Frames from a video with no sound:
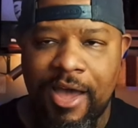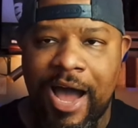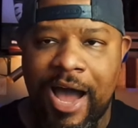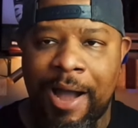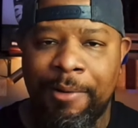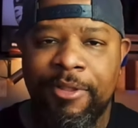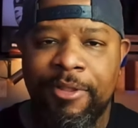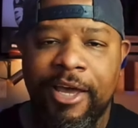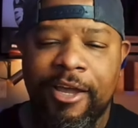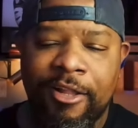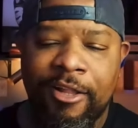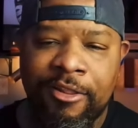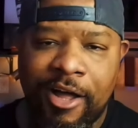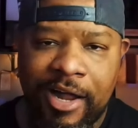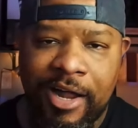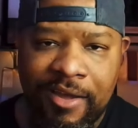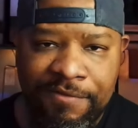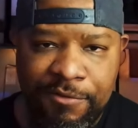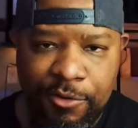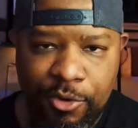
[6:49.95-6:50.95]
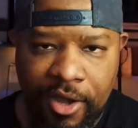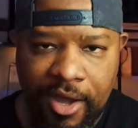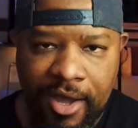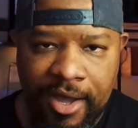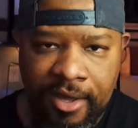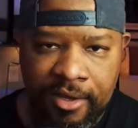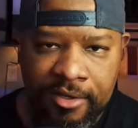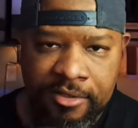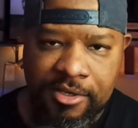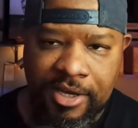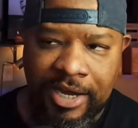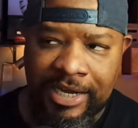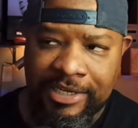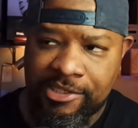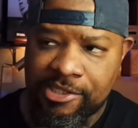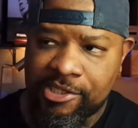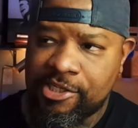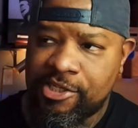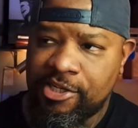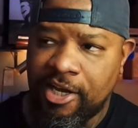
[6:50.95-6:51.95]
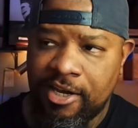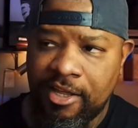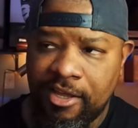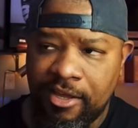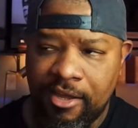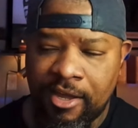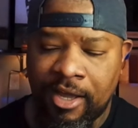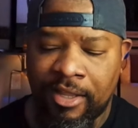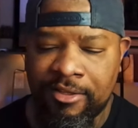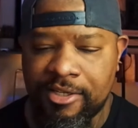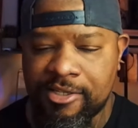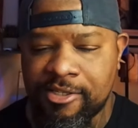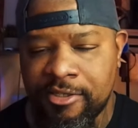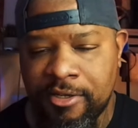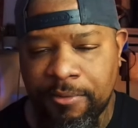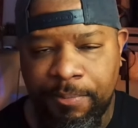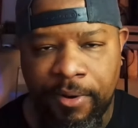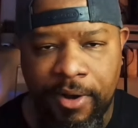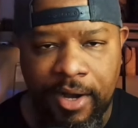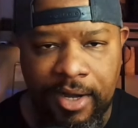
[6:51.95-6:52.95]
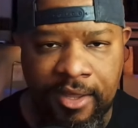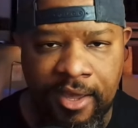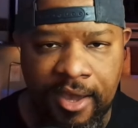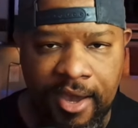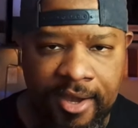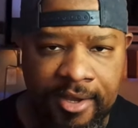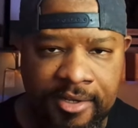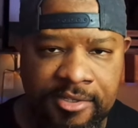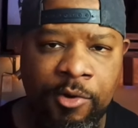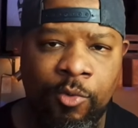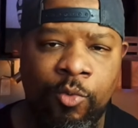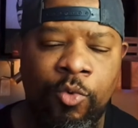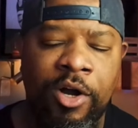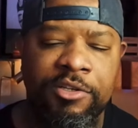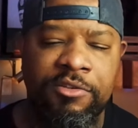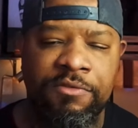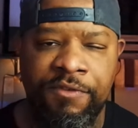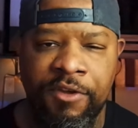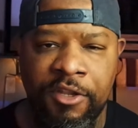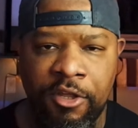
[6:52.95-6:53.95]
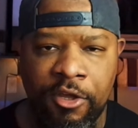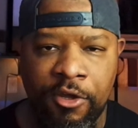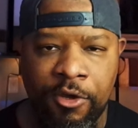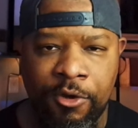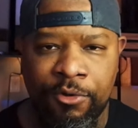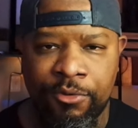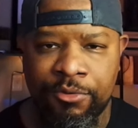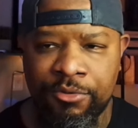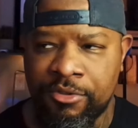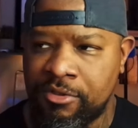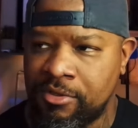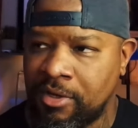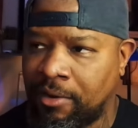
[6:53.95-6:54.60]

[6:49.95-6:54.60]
I am like a lot of you guys. I study, I listen to podcasts, I watch videos,